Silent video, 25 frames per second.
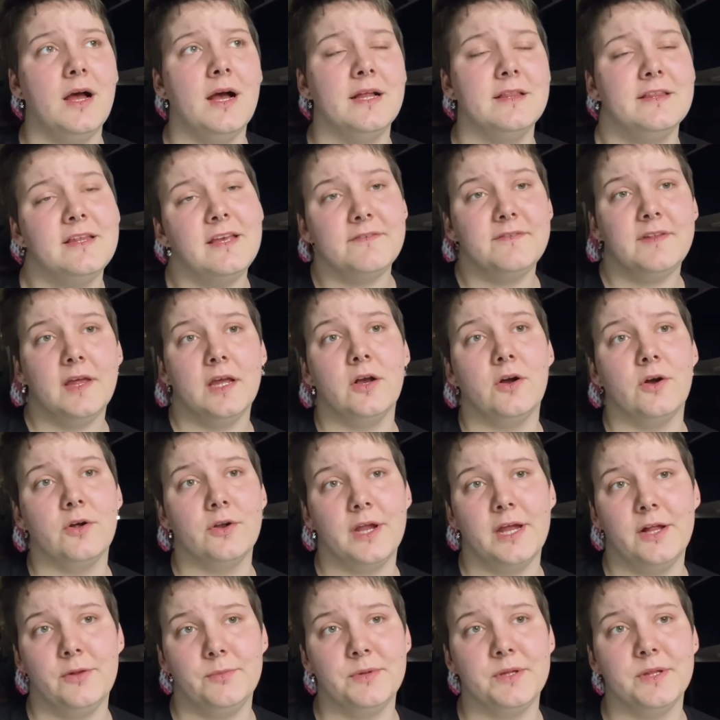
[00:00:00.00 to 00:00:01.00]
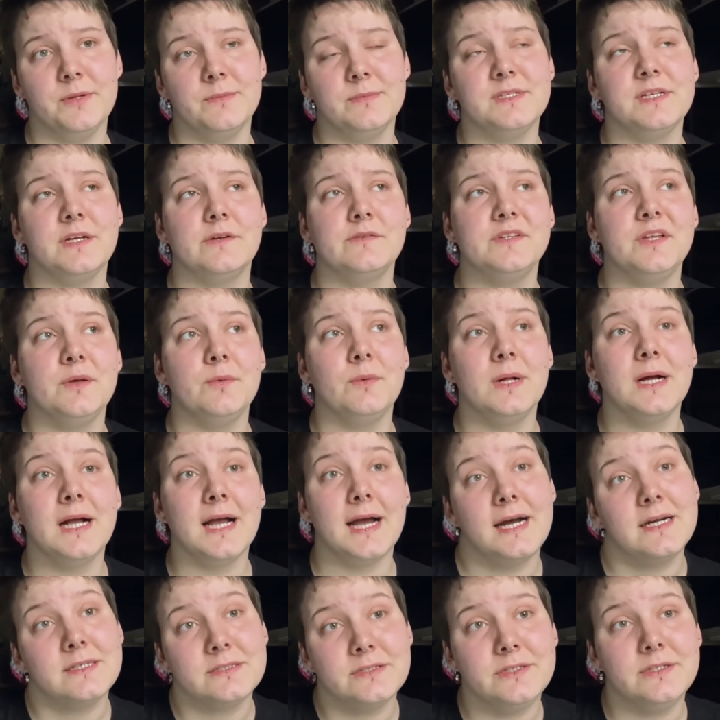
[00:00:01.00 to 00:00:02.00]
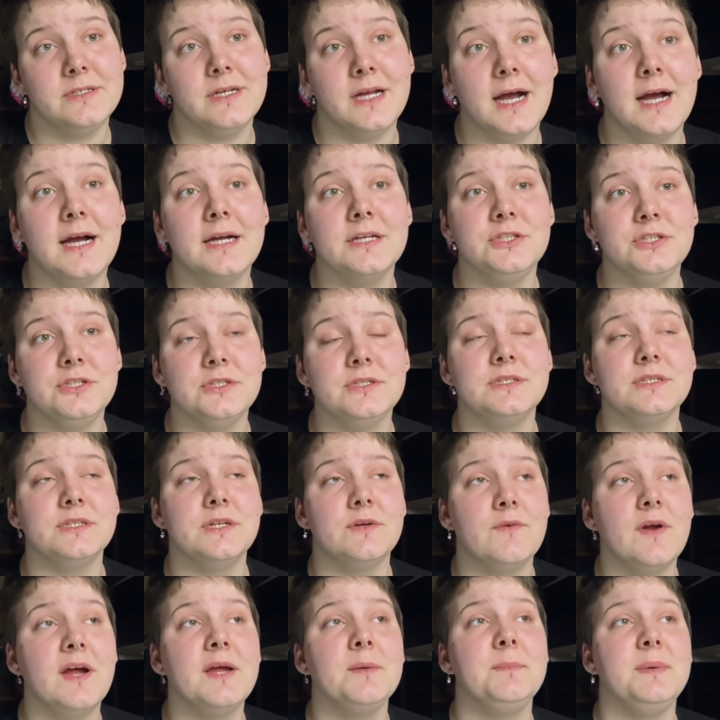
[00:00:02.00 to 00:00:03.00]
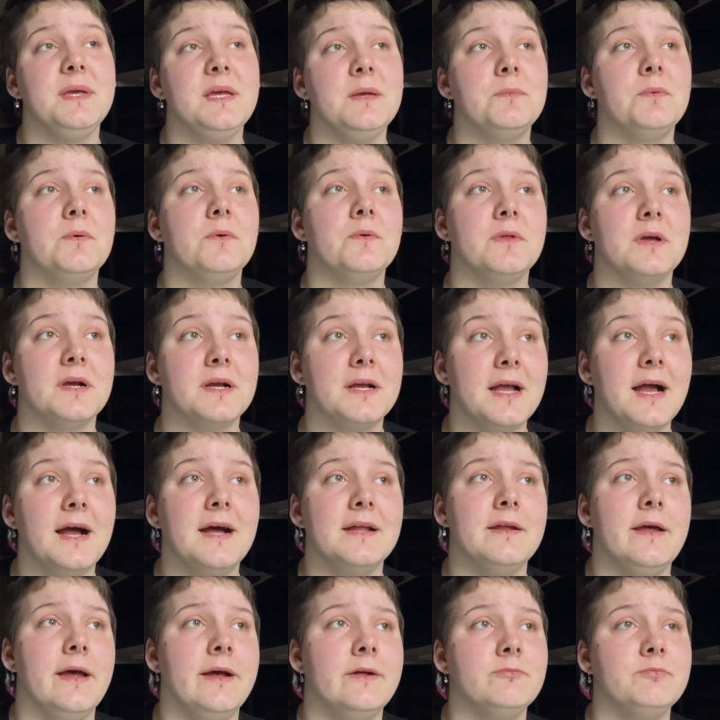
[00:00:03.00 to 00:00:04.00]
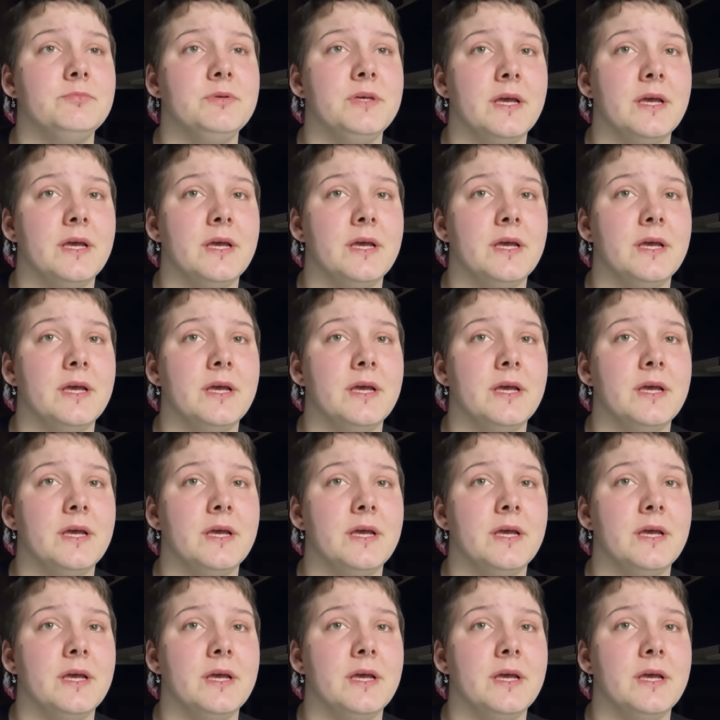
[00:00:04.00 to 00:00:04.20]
and if they can't help you themselves, they will guide you to the right people that can help